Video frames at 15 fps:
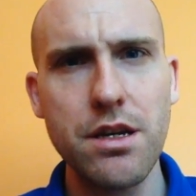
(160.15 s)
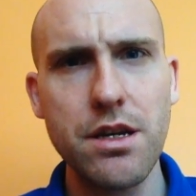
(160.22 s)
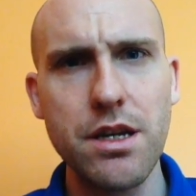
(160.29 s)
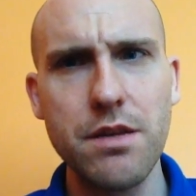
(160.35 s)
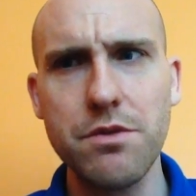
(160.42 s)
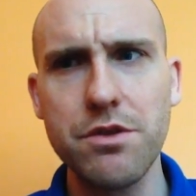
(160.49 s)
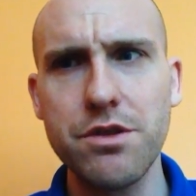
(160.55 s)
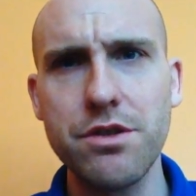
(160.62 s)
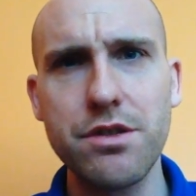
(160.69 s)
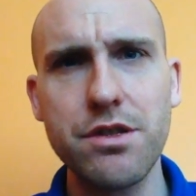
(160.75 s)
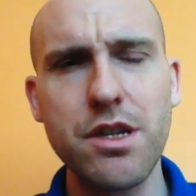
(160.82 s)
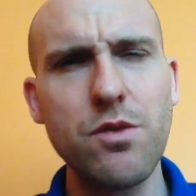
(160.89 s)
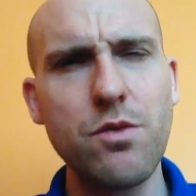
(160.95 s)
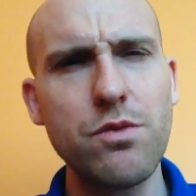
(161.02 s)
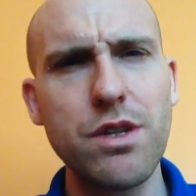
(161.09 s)
it was just
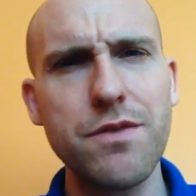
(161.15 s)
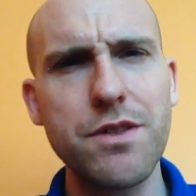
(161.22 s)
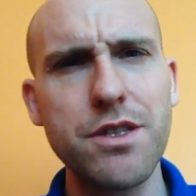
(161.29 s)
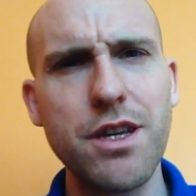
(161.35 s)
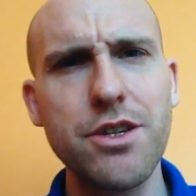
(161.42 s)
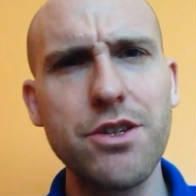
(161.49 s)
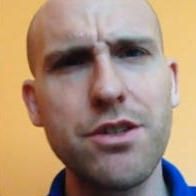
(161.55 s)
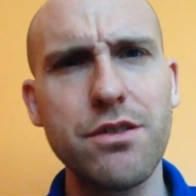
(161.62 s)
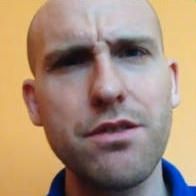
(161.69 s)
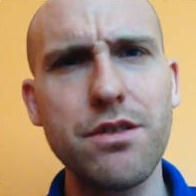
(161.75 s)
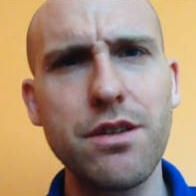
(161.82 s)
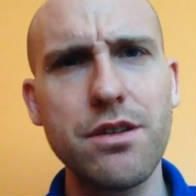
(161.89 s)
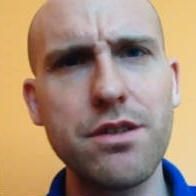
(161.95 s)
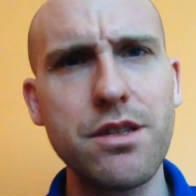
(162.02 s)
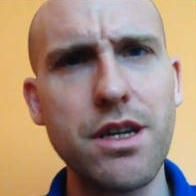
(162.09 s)
total devastation
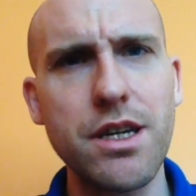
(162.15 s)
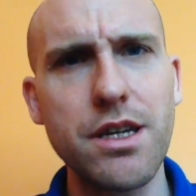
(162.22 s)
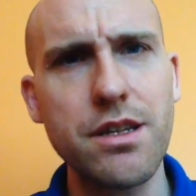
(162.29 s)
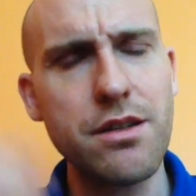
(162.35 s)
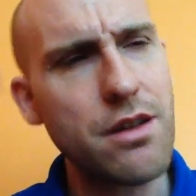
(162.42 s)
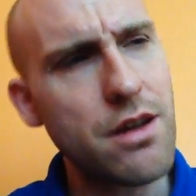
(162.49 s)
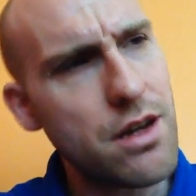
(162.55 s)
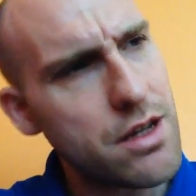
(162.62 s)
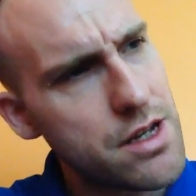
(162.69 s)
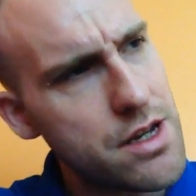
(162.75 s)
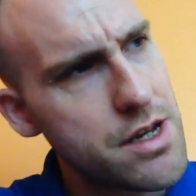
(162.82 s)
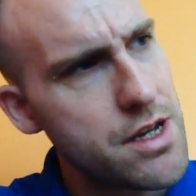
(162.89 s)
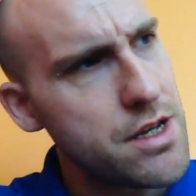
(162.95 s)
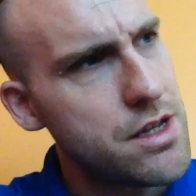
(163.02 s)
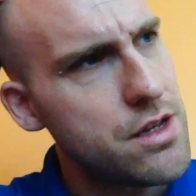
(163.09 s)
Thursday.
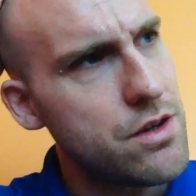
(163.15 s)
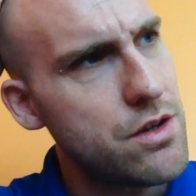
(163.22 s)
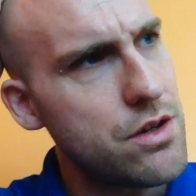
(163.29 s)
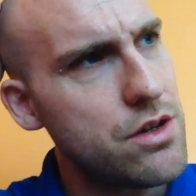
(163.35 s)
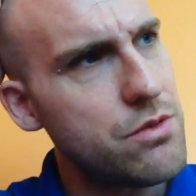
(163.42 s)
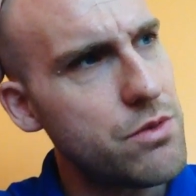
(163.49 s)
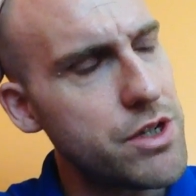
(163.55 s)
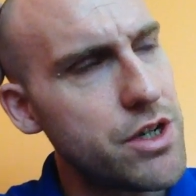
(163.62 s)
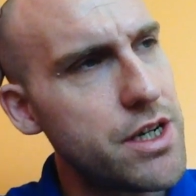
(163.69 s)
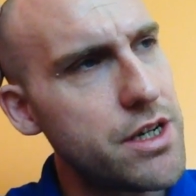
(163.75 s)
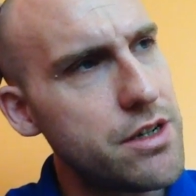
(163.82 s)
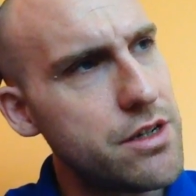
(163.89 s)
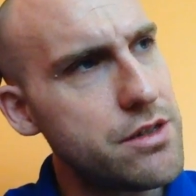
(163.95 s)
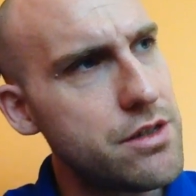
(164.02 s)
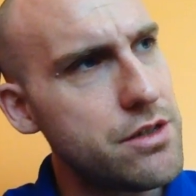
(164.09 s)
When I
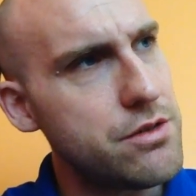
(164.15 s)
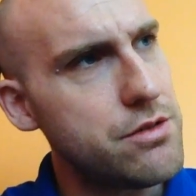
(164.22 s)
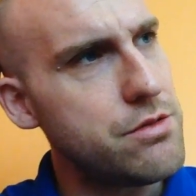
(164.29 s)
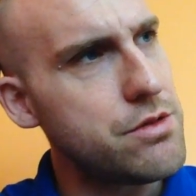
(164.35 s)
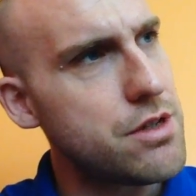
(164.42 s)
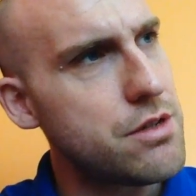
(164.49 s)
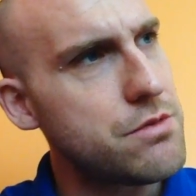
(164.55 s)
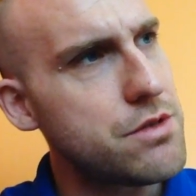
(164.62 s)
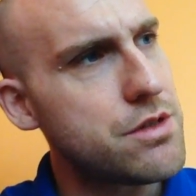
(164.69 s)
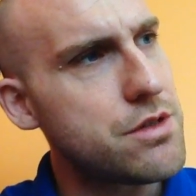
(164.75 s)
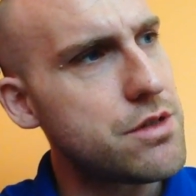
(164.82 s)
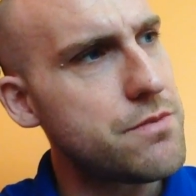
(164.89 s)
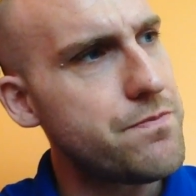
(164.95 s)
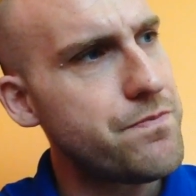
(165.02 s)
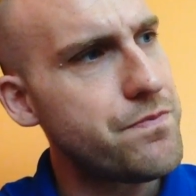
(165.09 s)
heard the news, I
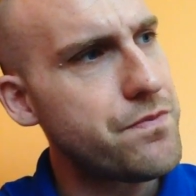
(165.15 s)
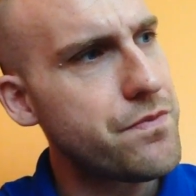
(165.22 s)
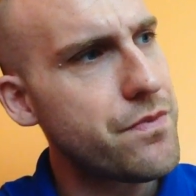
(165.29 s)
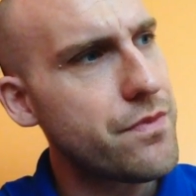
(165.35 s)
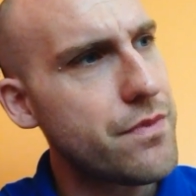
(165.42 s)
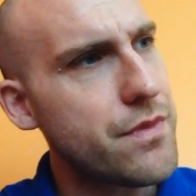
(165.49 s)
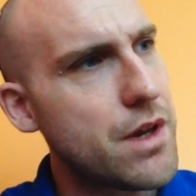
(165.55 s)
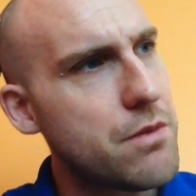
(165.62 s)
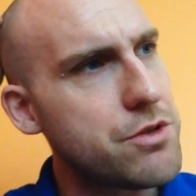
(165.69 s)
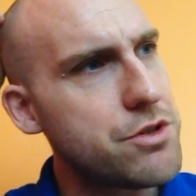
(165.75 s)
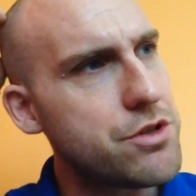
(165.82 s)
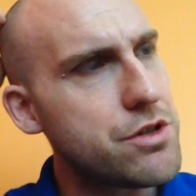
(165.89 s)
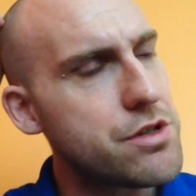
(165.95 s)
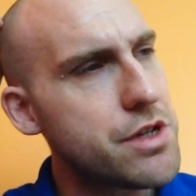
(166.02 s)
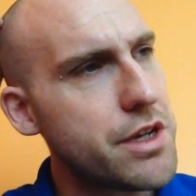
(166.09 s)
was
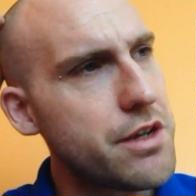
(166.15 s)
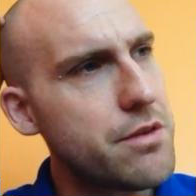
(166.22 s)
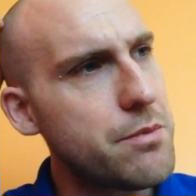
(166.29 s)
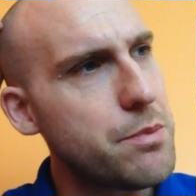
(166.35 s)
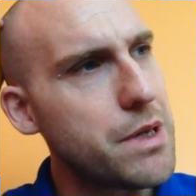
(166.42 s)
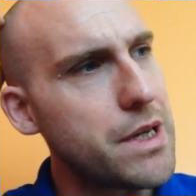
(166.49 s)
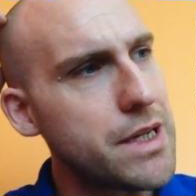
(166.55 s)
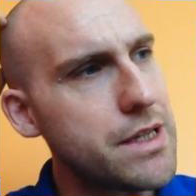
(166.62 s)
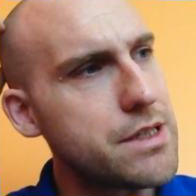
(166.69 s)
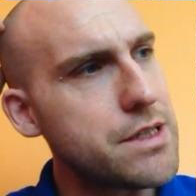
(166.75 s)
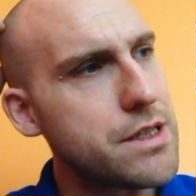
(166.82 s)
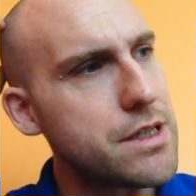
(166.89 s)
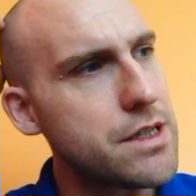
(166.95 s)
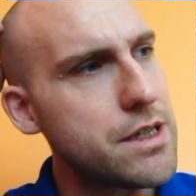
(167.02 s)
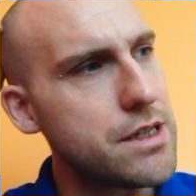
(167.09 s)
just in
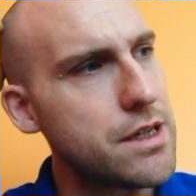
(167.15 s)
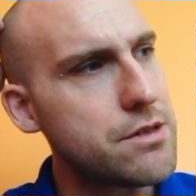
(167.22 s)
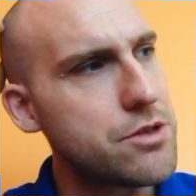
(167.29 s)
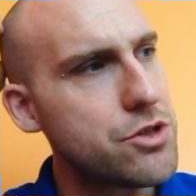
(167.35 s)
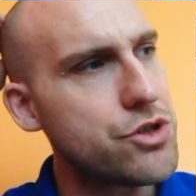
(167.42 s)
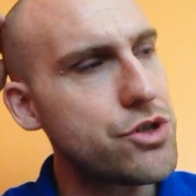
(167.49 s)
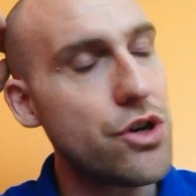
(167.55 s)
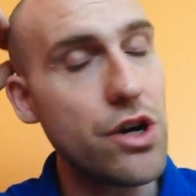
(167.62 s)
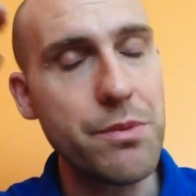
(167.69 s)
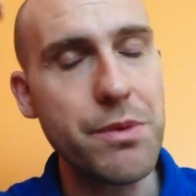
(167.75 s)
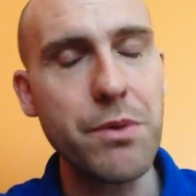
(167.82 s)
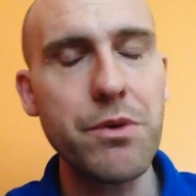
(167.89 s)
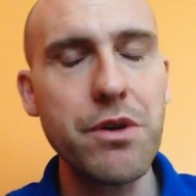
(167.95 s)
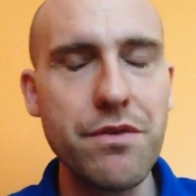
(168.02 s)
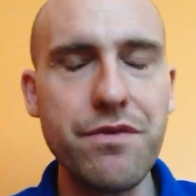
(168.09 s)
complete and utter shock. I
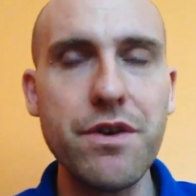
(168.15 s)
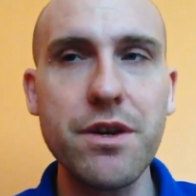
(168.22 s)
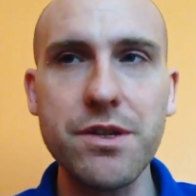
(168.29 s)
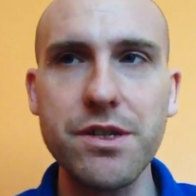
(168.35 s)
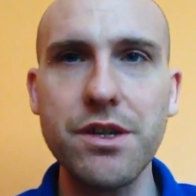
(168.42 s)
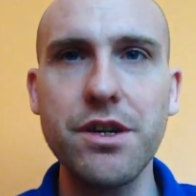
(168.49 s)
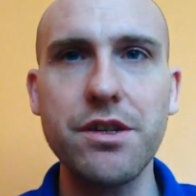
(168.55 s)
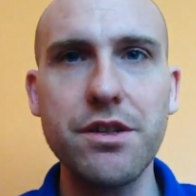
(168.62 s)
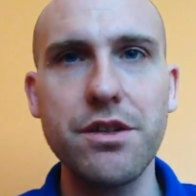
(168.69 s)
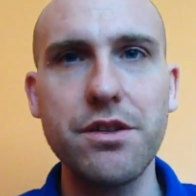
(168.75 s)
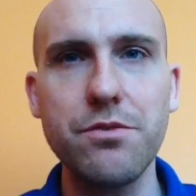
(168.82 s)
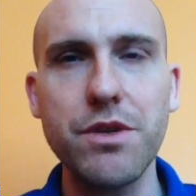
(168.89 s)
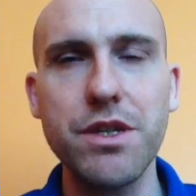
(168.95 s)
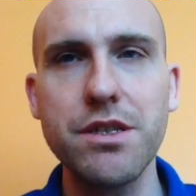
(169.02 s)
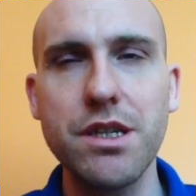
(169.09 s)
mean, when I first heard,
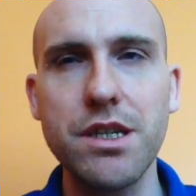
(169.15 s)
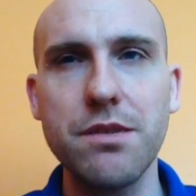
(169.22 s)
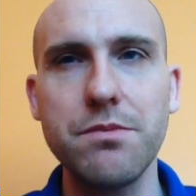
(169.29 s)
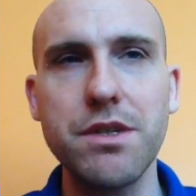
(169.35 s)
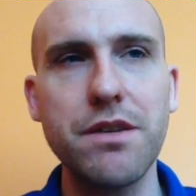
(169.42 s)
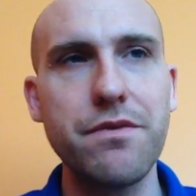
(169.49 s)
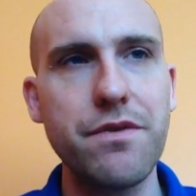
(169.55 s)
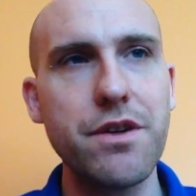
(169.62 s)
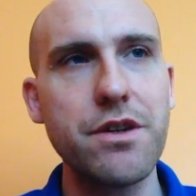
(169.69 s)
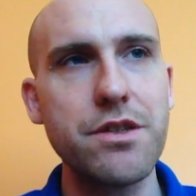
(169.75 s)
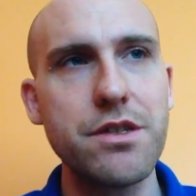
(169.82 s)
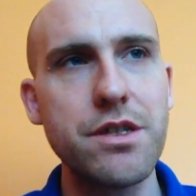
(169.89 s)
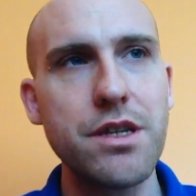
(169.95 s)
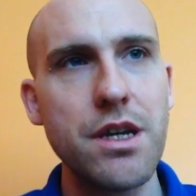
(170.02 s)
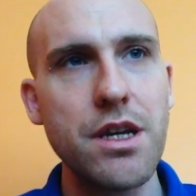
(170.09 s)
when TMZ
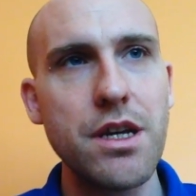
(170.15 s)
first